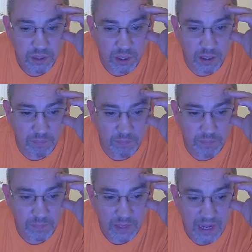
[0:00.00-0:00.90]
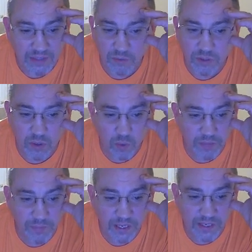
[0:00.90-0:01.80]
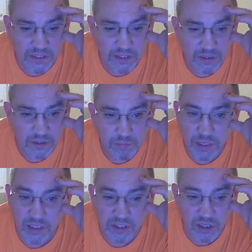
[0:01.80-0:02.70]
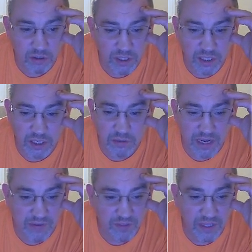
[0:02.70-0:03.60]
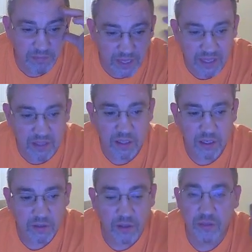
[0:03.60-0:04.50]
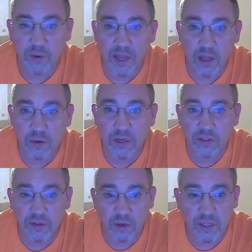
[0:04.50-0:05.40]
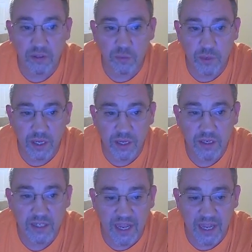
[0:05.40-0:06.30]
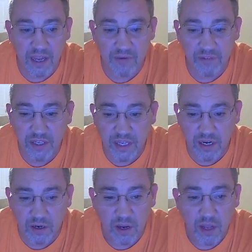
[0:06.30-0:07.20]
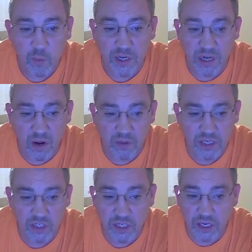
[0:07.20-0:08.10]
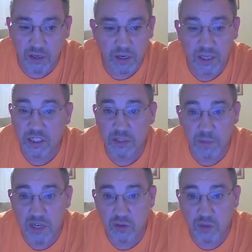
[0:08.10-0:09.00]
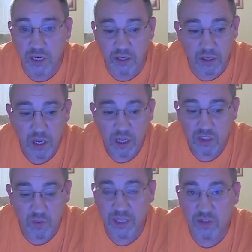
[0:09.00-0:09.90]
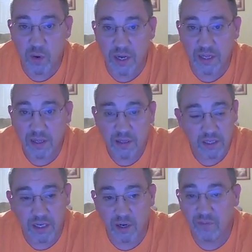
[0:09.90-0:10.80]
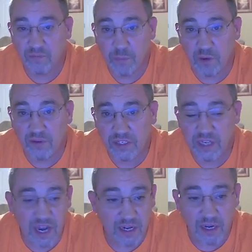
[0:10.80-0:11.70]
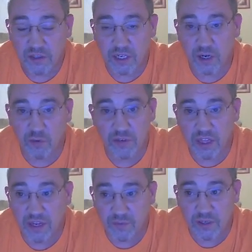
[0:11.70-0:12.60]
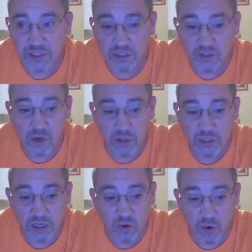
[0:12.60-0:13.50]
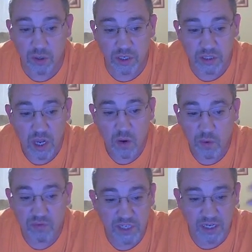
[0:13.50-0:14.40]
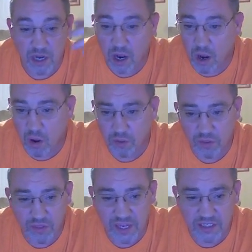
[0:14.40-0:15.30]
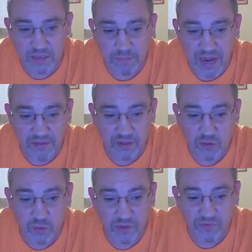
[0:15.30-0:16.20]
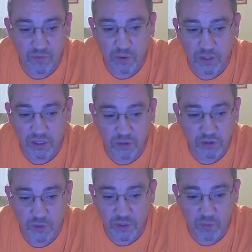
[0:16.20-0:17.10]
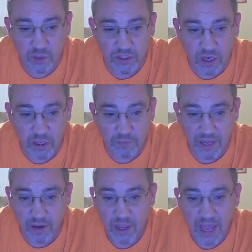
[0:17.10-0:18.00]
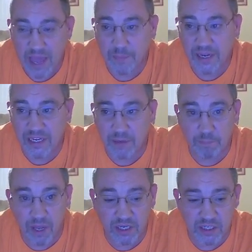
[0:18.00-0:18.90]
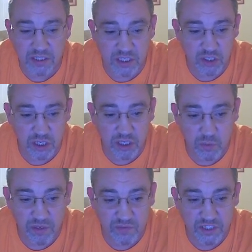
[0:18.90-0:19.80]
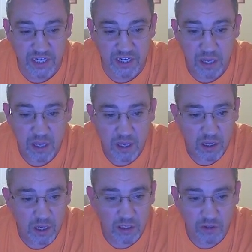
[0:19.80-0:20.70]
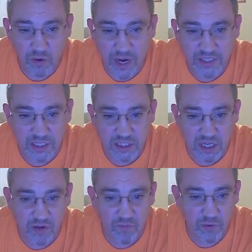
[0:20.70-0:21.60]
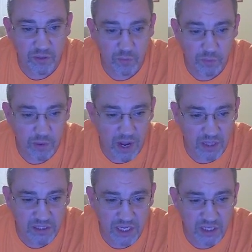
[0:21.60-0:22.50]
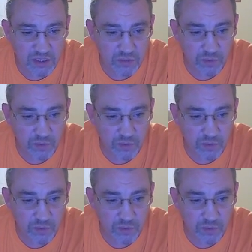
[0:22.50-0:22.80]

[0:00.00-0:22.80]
Um, I don't know what it means, but it certainly could definitely mean the 333 day of the year. We know this year is a special year 2020, the year of perfect sight, the year of deliverance and the Strong's Concordance. We've seen all the things that Matthew 24 and Luke 21 talk about happening in abundance this year. We've seen uh, the craziest stuff with the, with politics.